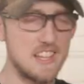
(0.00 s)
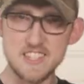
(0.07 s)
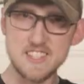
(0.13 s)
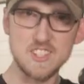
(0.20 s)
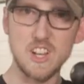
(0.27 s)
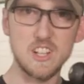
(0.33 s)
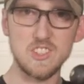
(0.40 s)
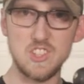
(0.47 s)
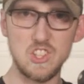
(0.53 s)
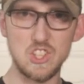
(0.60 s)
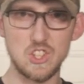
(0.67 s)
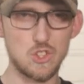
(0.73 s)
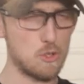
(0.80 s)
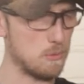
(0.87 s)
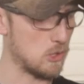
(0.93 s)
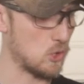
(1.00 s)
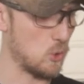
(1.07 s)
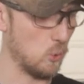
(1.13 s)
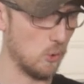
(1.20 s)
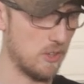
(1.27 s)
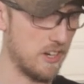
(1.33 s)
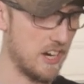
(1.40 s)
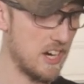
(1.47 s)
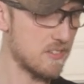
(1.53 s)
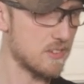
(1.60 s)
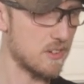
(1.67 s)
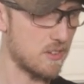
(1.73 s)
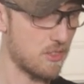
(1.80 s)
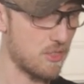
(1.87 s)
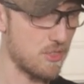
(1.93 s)
And this is honestly just so much cooler than I
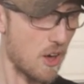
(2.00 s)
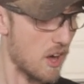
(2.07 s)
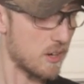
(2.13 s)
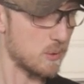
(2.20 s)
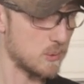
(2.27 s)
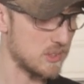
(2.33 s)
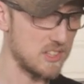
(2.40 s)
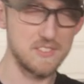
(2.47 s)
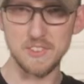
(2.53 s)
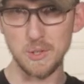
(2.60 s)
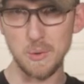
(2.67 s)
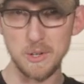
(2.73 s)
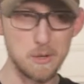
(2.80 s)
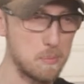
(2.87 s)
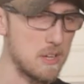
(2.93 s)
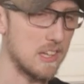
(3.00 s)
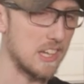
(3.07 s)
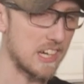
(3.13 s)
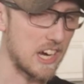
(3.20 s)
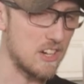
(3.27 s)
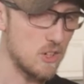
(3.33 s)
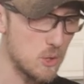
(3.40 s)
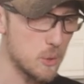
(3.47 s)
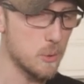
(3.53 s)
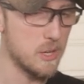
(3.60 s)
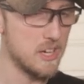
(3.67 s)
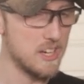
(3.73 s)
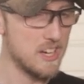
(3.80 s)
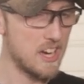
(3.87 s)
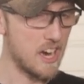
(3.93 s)
ever thought it was even going to be. Like I knew,
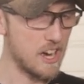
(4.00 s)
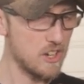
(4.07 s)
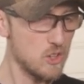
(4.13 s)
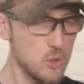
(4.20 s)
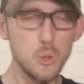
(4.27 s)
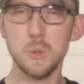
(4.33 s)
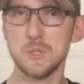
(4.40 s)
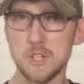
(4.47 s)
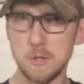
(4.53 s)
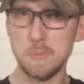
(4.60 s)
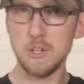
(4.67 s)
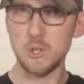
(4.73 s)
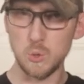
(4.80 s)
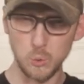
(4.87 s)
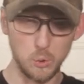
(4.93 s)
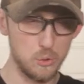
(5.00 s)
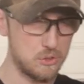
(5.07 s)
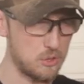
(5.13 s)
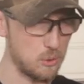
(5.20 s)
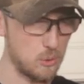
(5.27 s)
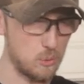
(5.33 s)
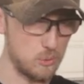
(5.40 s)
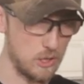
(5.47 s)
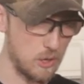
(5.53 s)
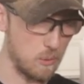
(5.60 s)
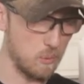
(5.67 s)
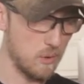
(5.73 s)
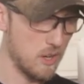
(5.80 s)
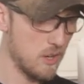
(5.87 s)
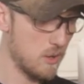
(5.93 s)
I knew it was going to be cool to, you
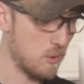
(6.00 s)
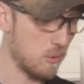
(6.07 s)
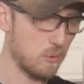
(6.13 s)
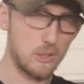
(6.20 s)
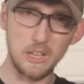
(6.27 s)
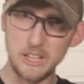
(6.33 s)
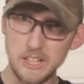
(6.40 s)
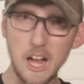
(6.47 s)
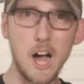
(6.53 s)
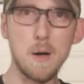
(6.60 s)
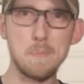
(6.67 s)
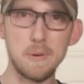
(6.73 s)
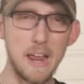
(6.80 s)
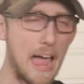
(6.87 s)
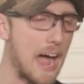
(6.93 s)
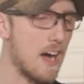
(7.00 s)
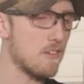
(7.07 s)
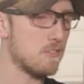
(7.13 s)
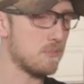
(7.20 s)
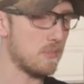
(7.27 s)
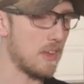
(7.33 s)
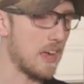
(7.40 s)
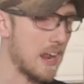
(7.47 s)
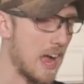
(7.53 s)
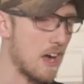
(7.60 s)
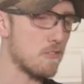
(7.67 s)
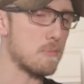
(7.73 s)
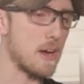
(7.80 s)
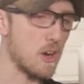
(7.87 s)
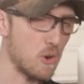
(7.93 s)
know, clean up and have and
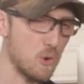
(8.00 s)
have my